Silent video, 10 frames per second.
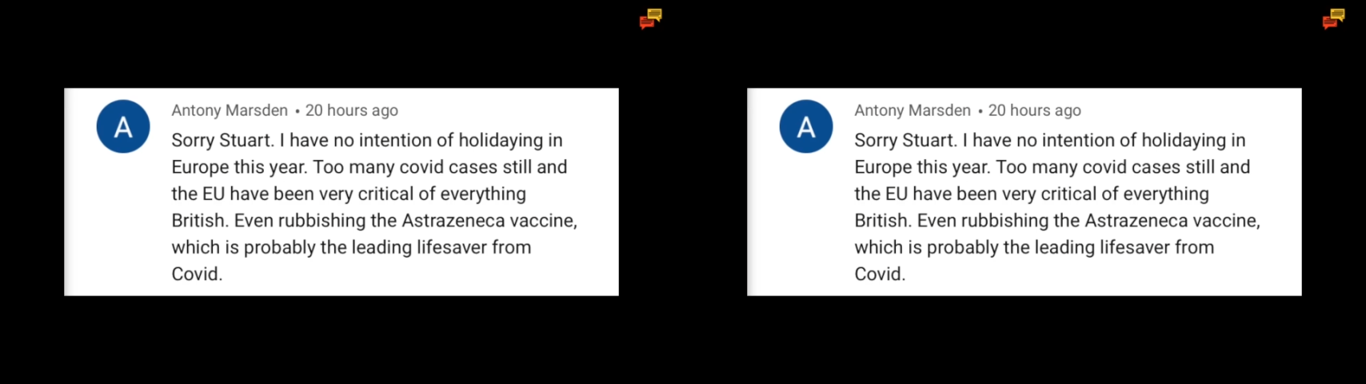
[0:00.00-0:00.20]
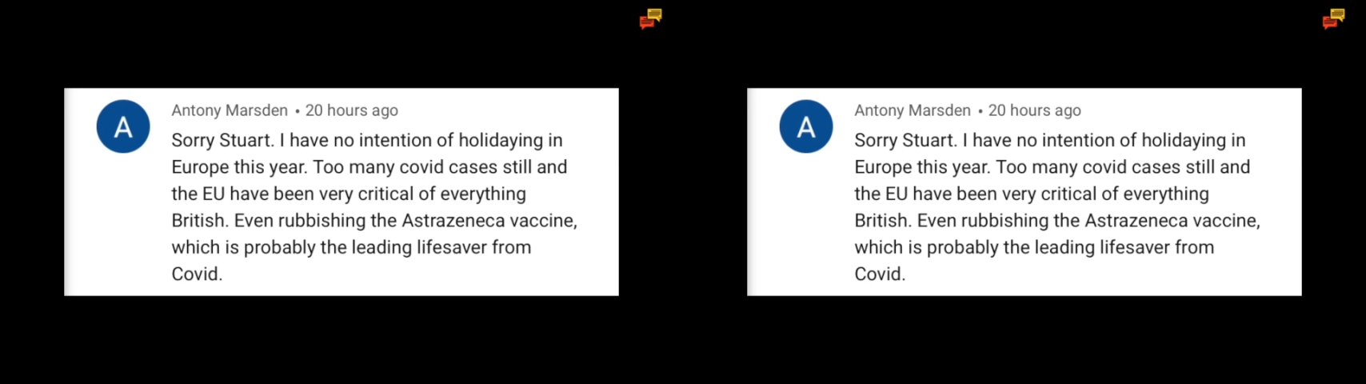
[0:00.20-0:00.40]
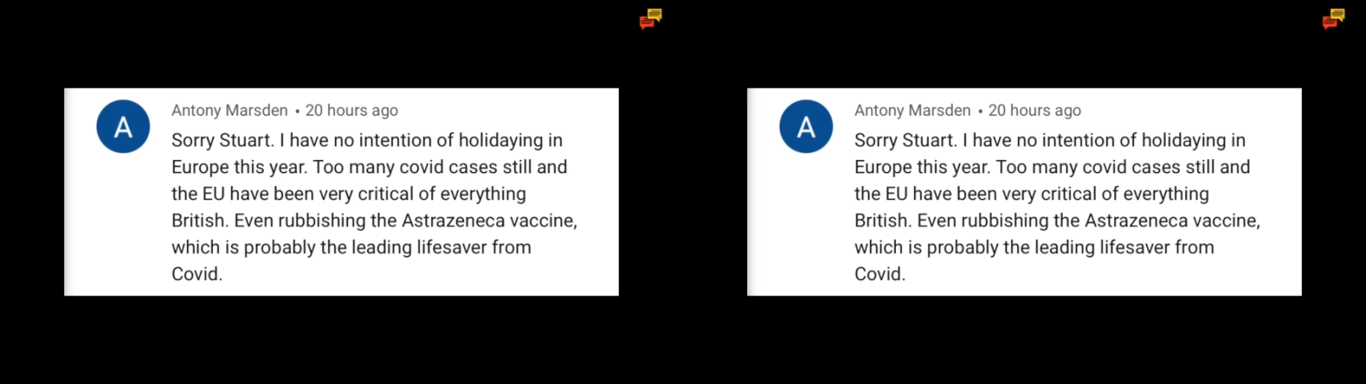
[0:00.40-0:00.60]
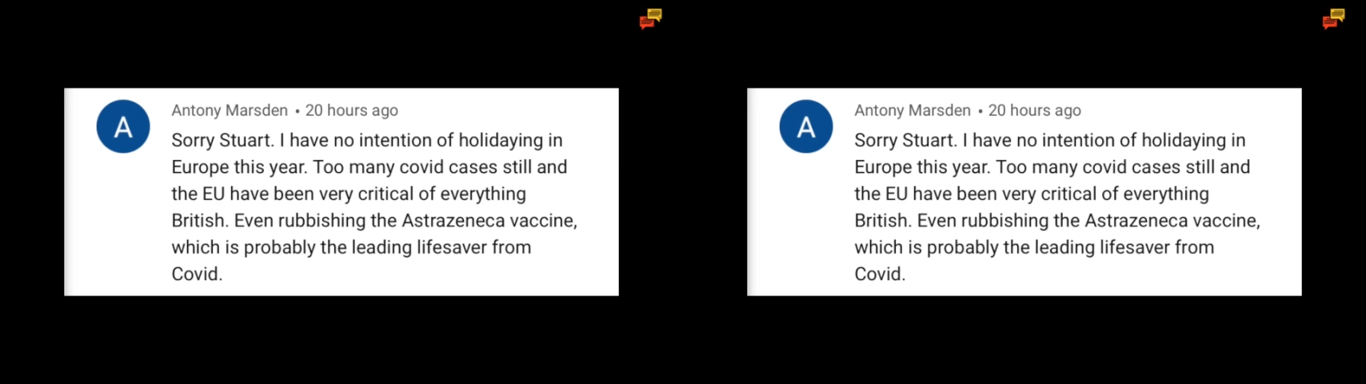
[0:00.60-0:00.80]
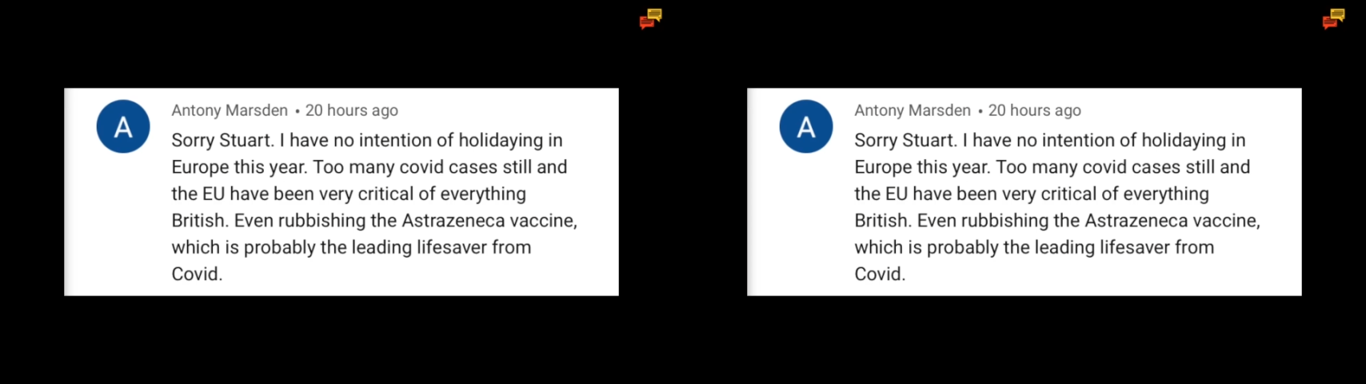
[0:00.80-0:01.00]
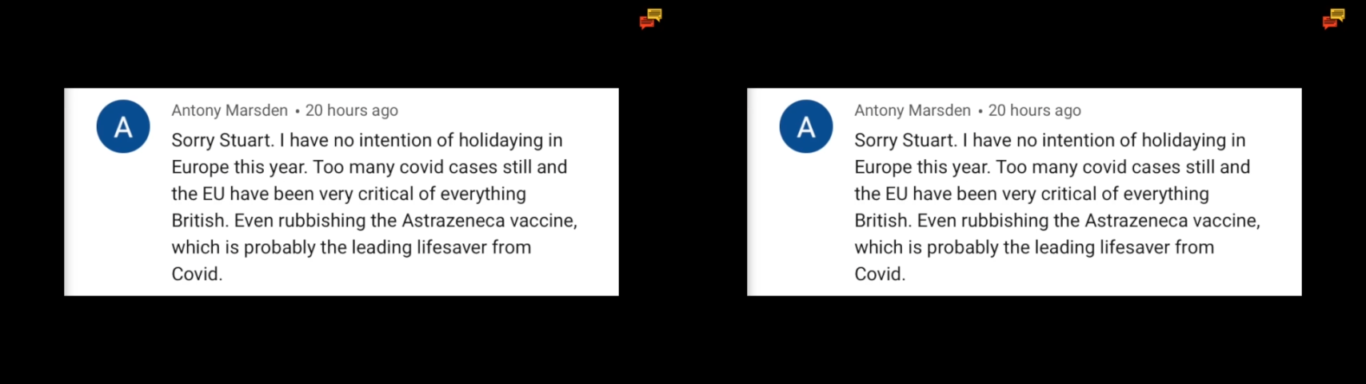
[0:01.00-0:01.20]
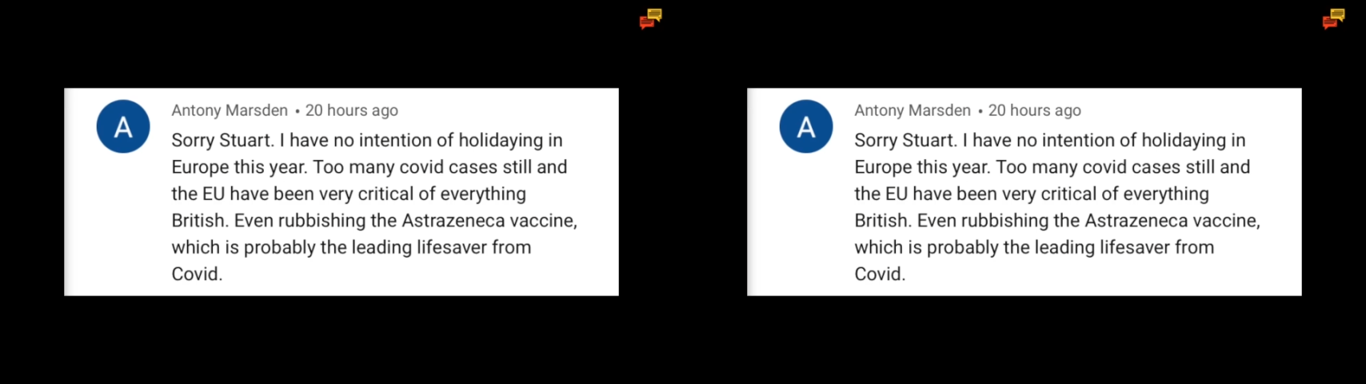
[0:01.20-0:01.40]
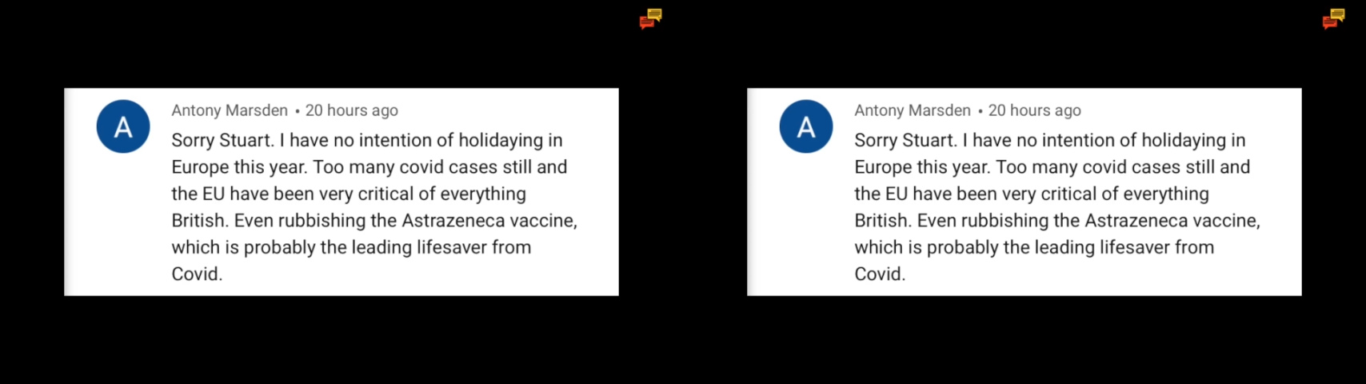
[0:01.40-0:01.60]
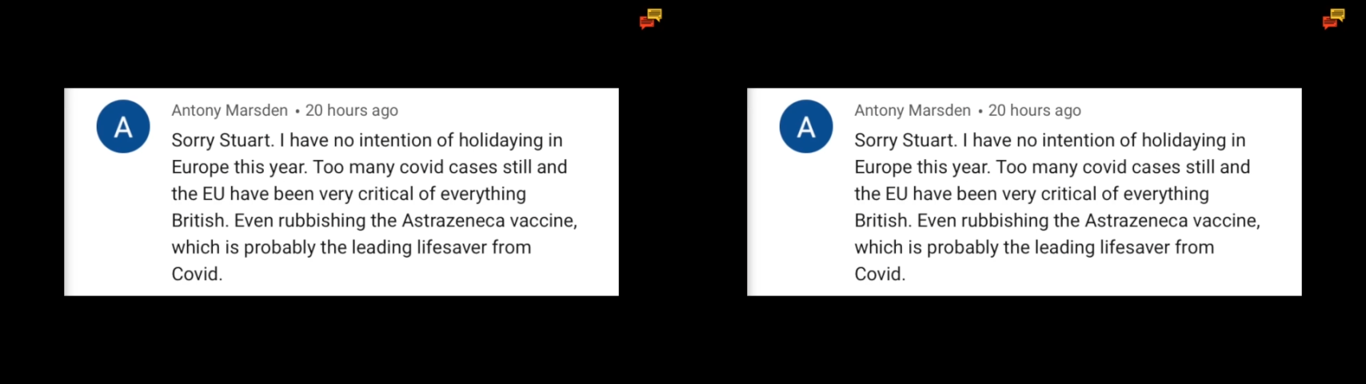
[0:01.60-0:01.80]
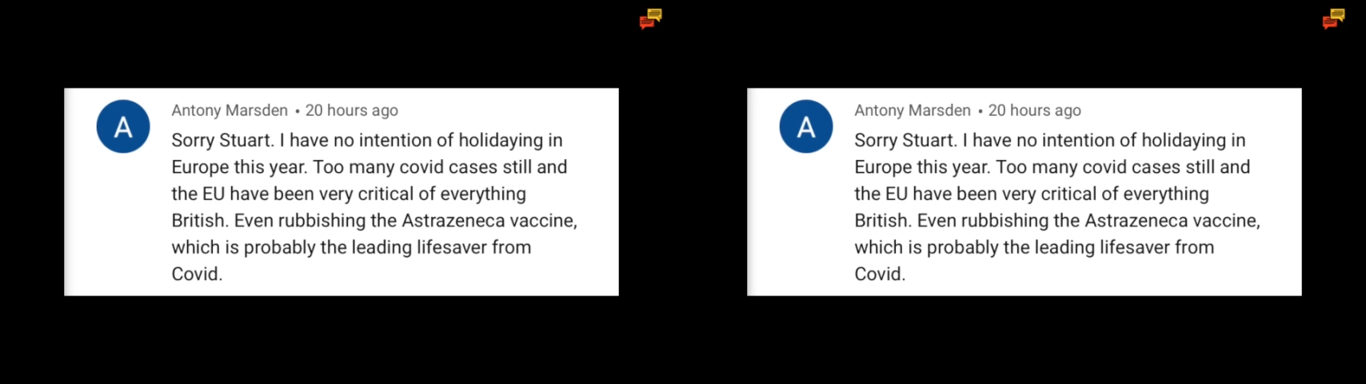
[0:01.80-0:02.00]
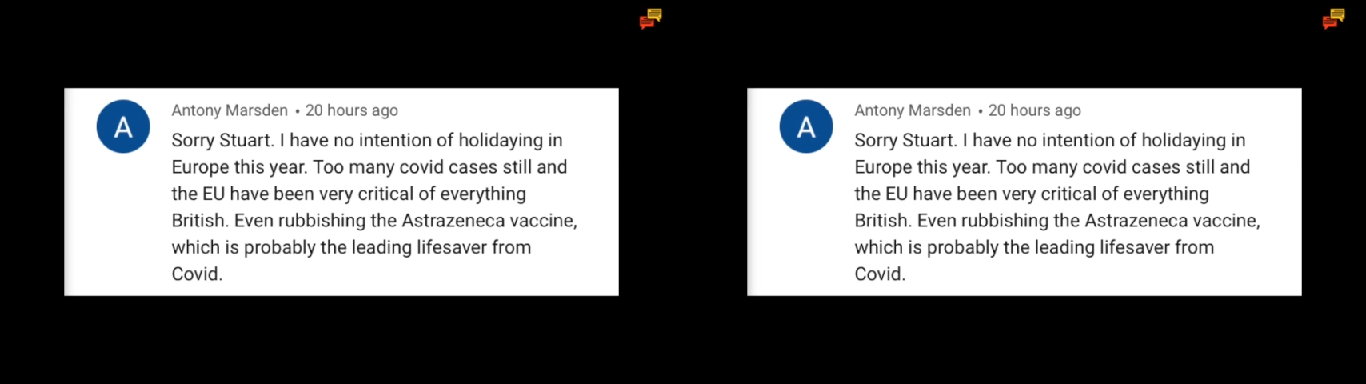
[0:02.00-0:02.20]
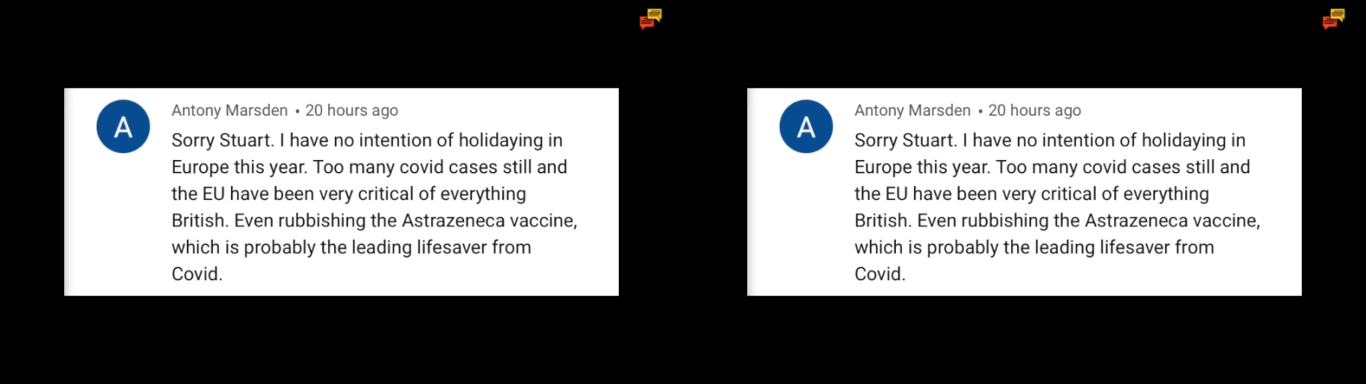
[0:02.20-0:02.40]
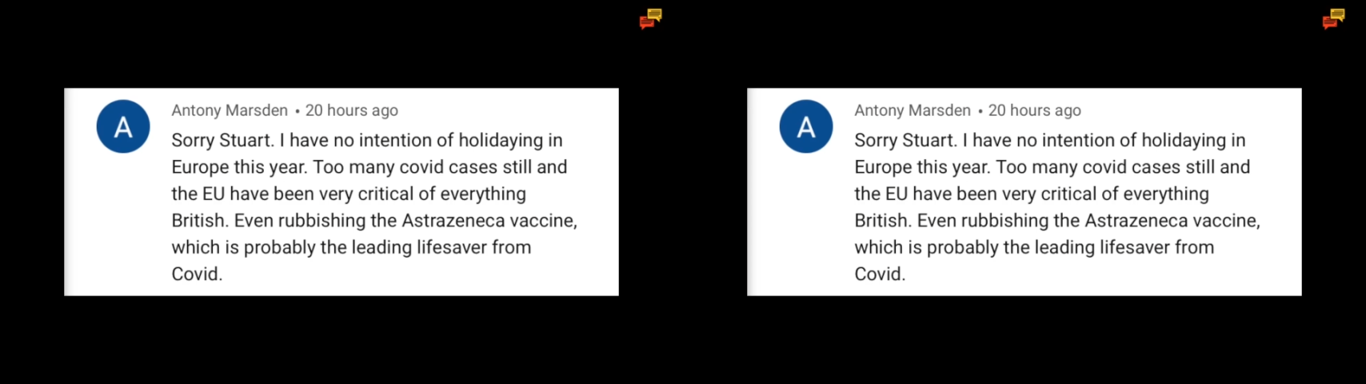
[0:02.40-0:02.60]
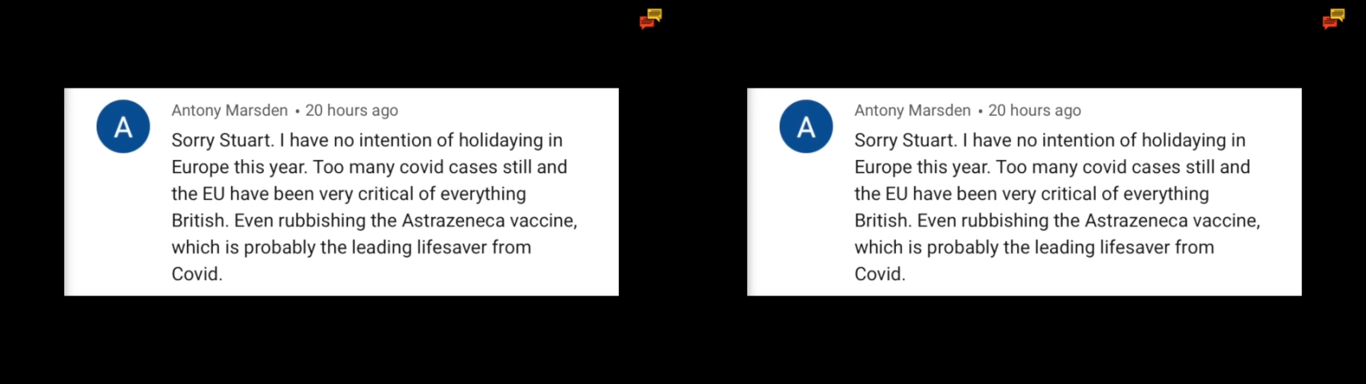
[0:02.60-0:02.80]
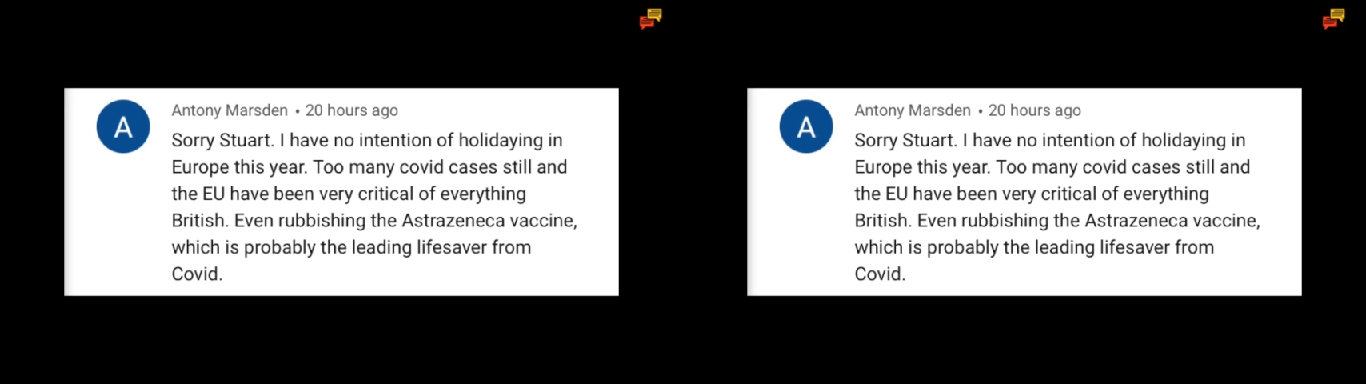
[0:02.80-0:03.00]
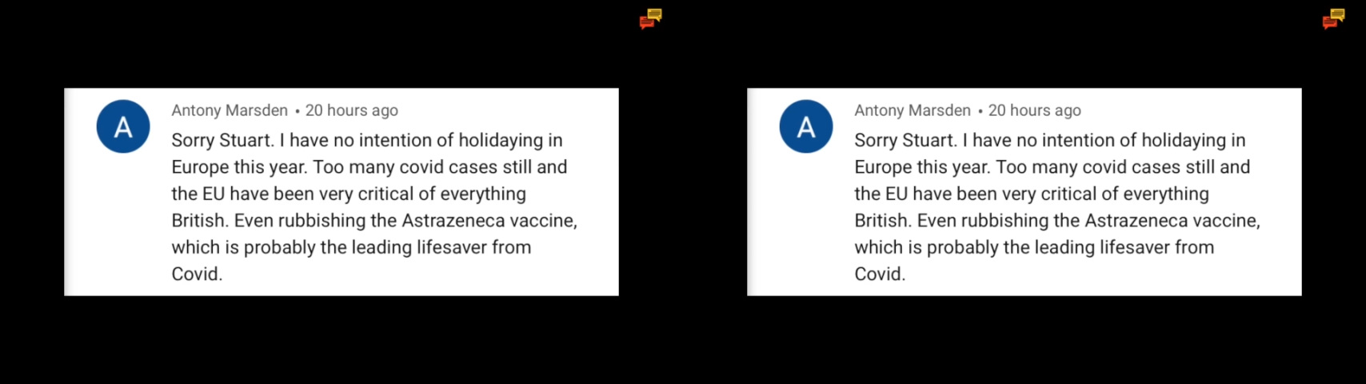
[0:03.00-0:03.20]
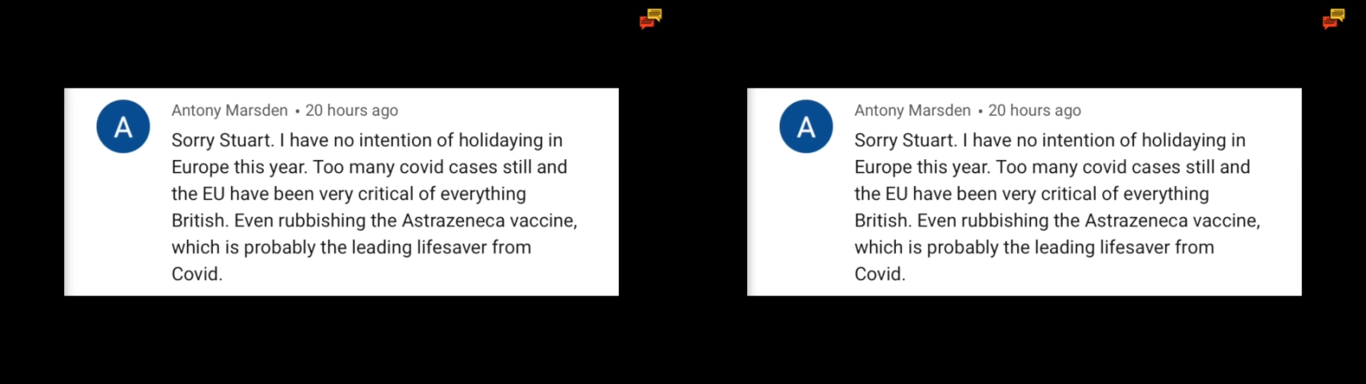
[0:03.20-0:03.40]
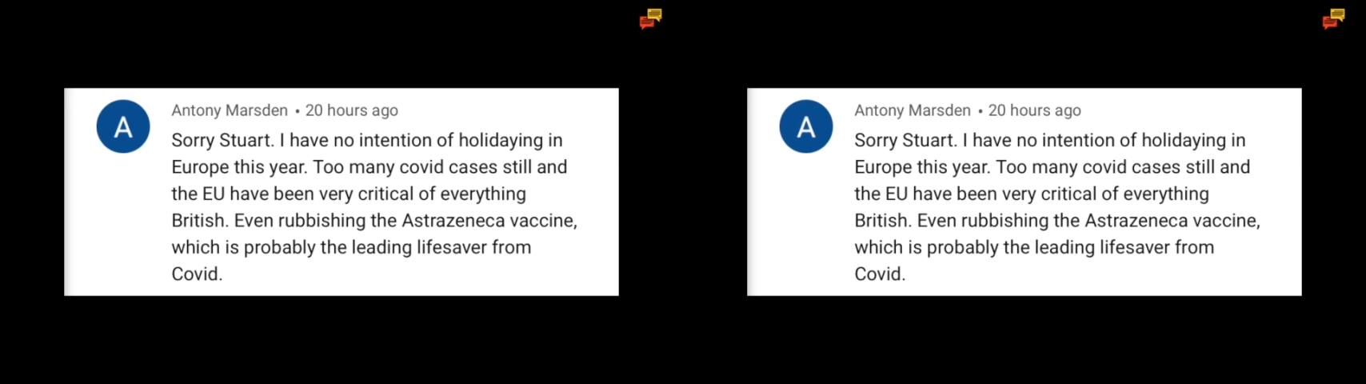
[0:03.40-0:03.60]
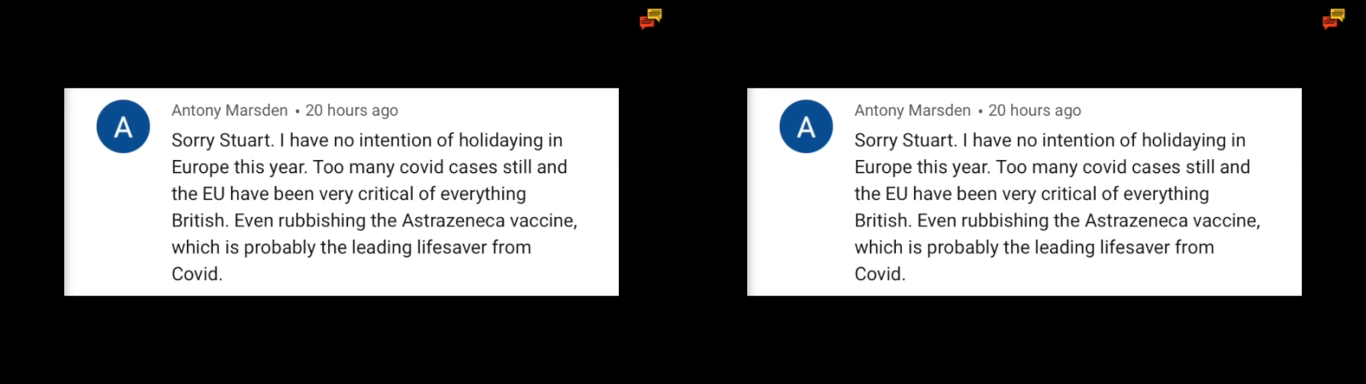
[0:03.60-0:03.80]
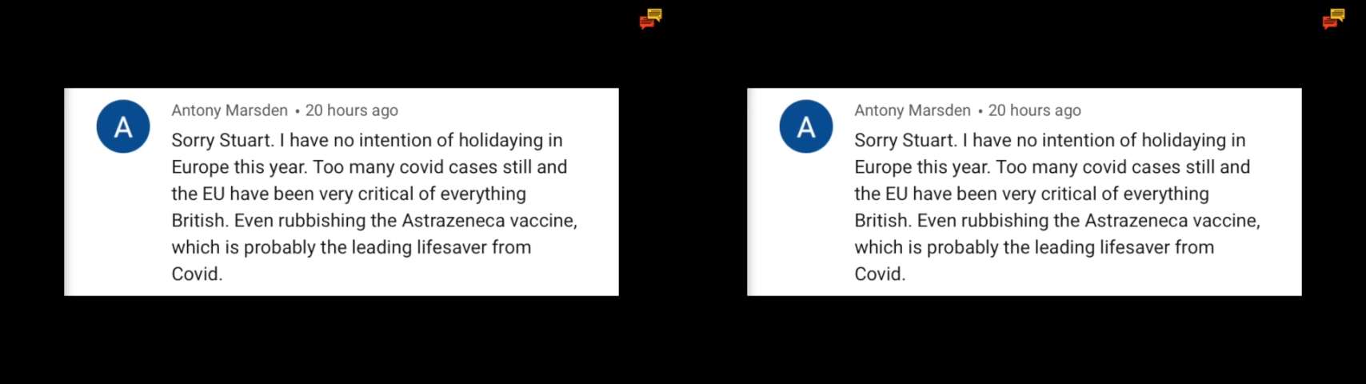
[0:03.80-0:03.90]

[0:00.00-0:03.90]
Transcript: Nobody's mouth can be seen.